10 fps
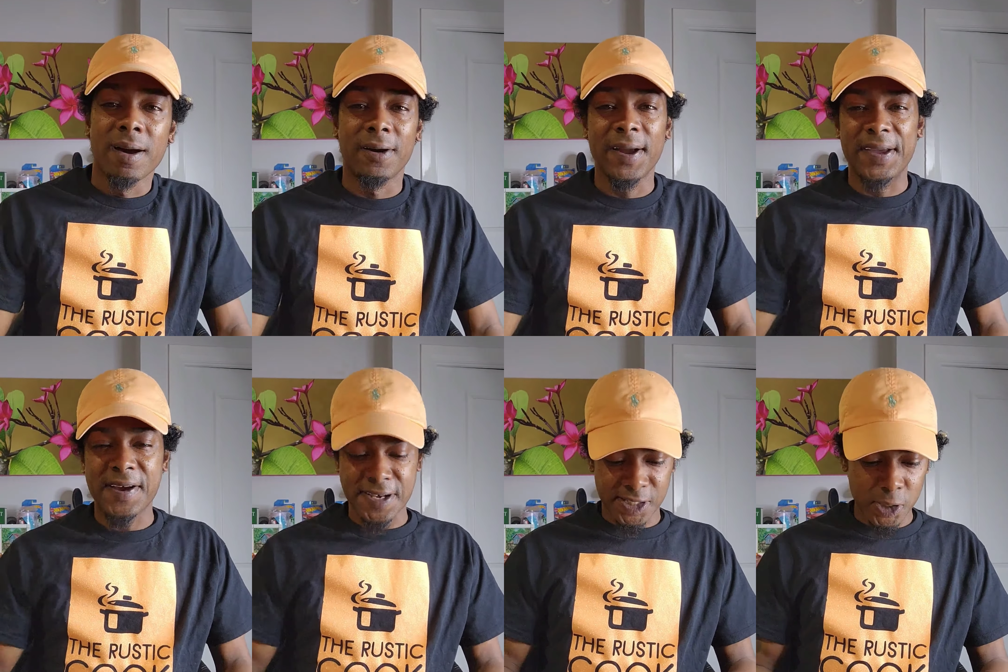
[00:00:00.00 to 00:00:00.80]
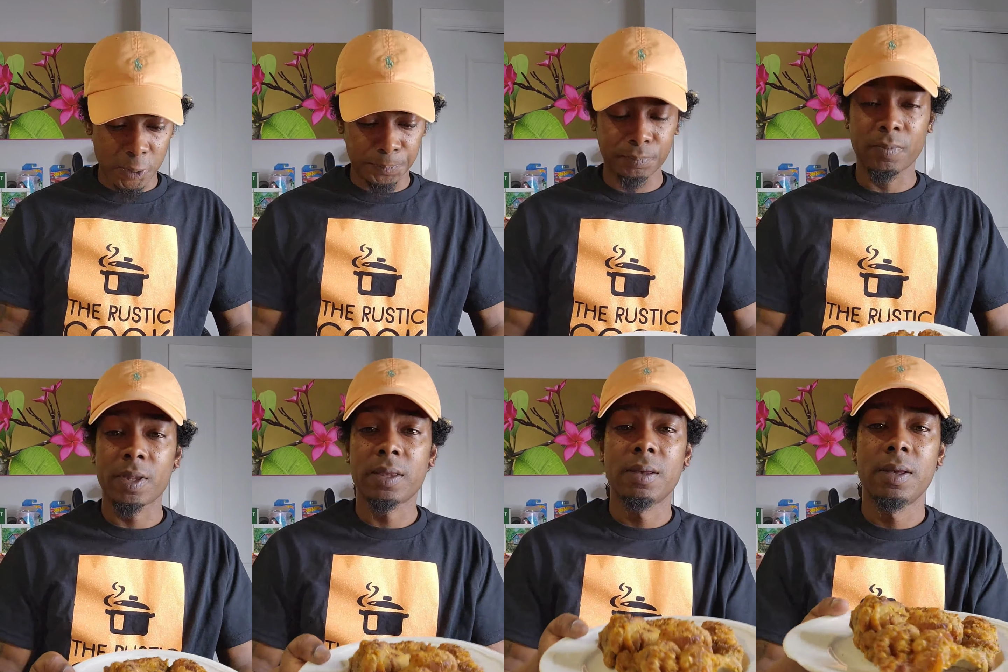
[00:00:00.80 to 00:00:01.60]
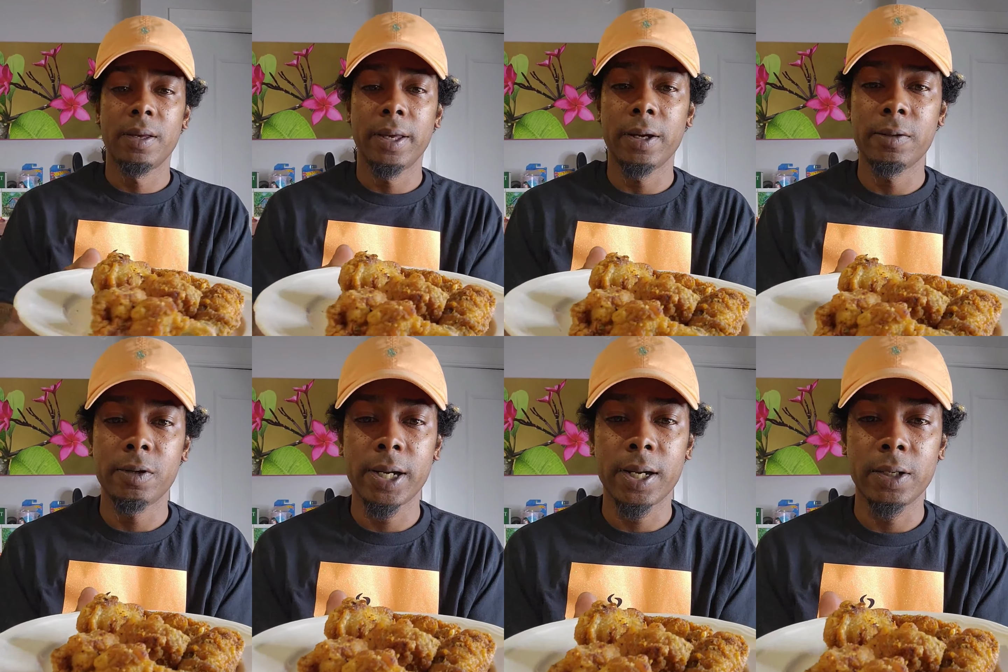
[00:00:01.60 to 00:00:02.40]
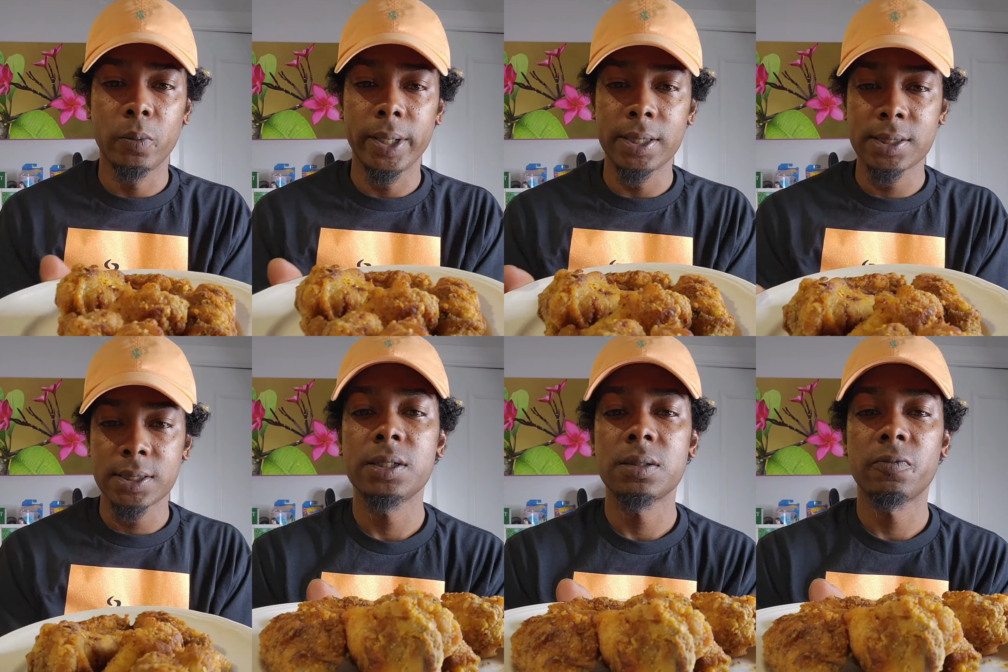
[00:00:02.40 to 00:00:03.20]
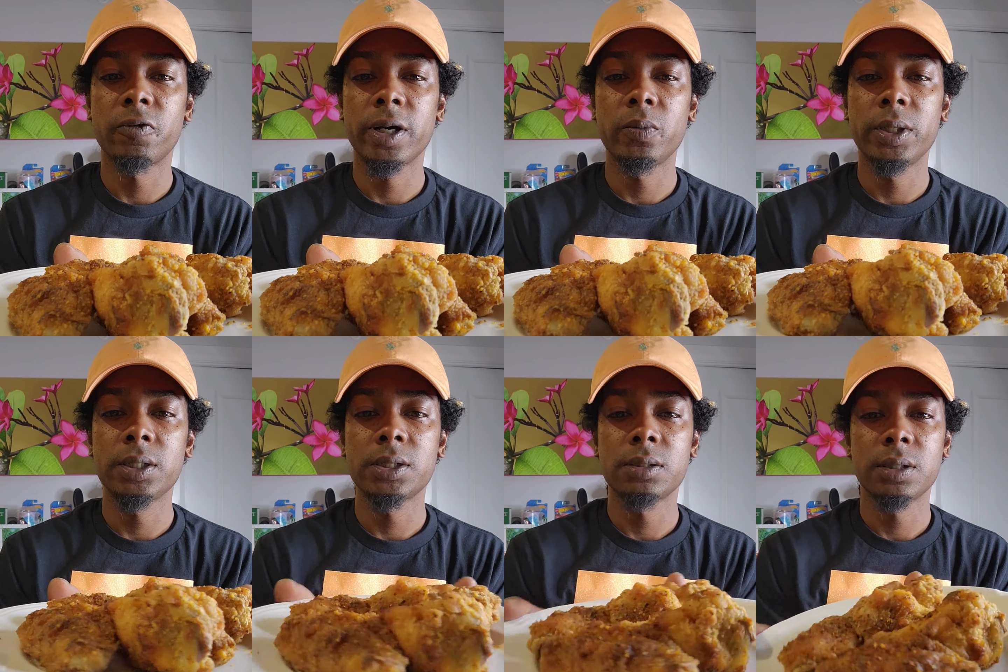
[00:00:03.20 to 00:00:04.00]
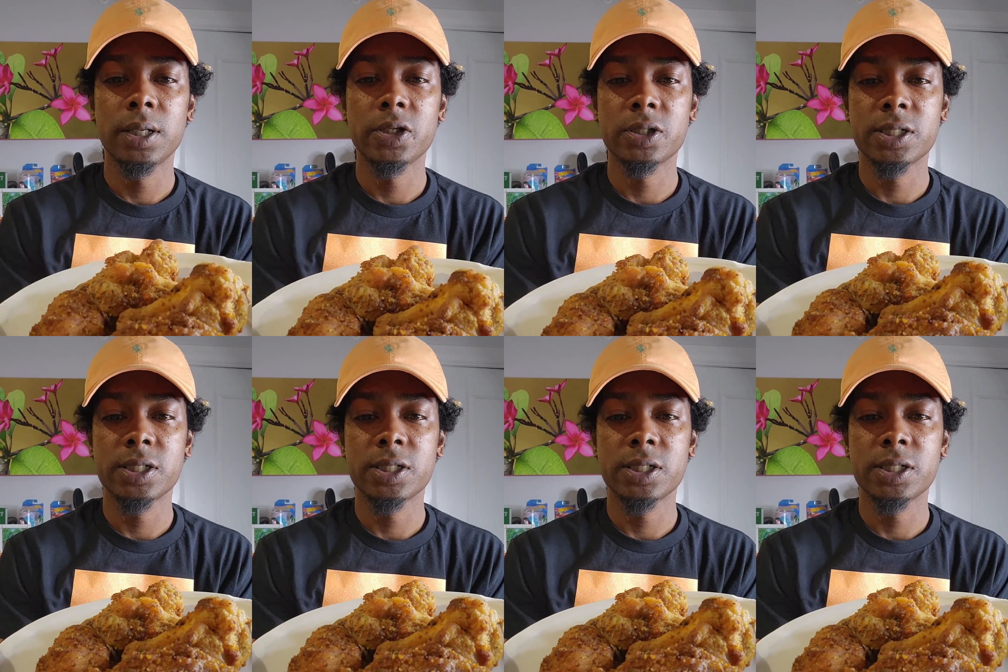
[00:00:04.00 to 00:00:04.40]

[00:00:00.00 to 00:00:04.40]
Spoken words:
Alright guys, so here I got the wings, some fried wings, Cajun